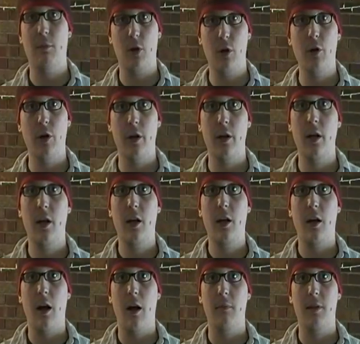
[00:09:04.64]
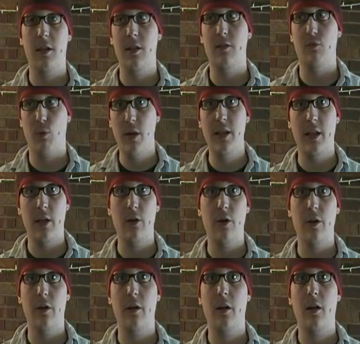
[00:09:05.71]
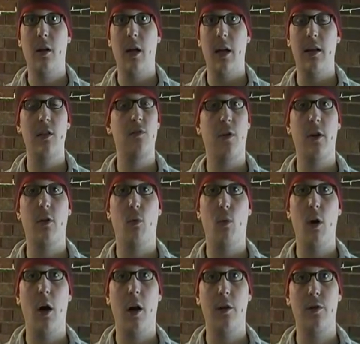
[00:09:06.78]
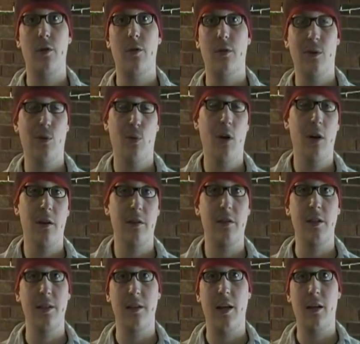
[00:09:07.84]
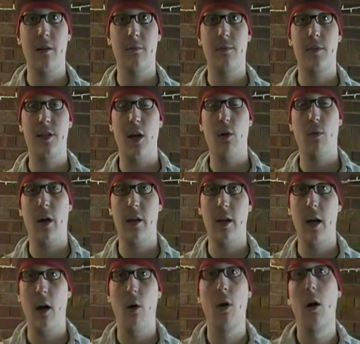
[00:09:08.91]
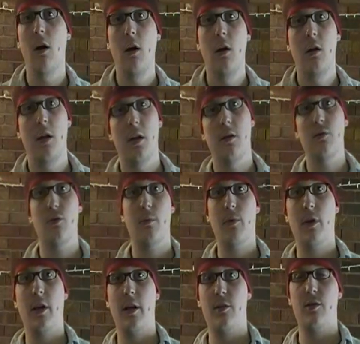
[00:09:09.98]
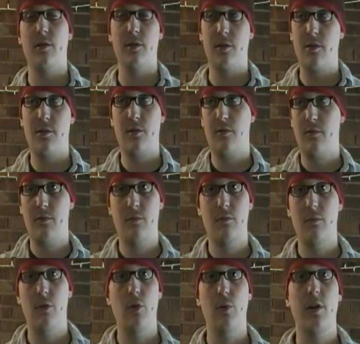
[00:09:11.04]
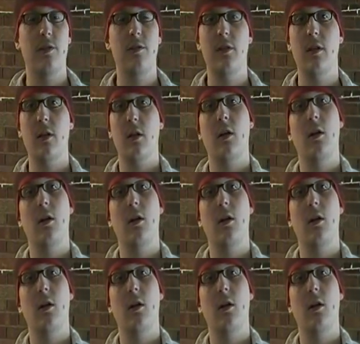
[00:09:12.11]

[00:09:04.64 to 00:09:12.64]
damn good. I mean, he's really good. And he's fun to watch, or was. He's kind of stale right now. And Triple H is doing this